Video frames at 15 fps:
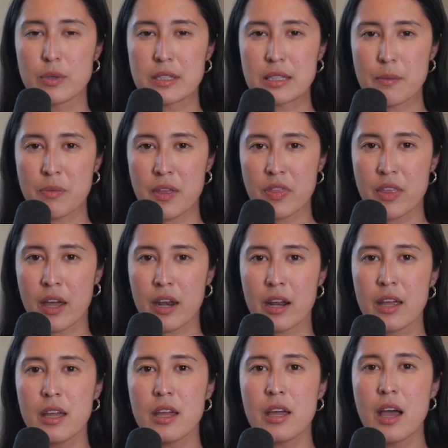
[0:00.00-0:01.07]
was something that
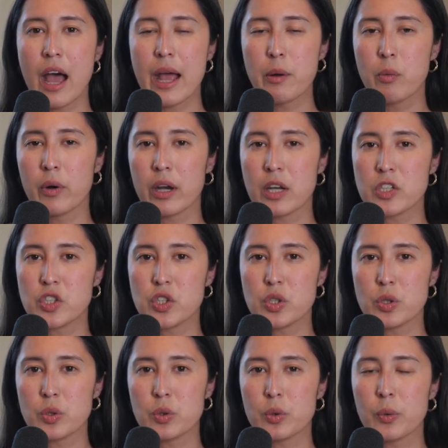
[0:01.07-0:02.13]
I wanted
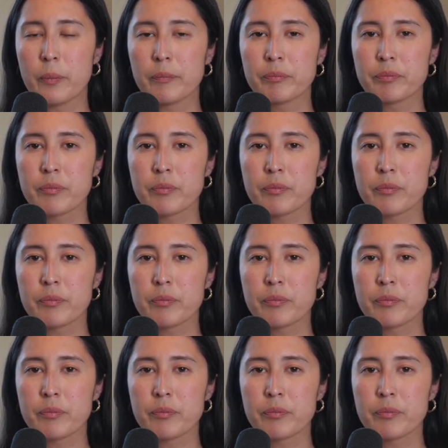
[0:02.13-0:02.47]
to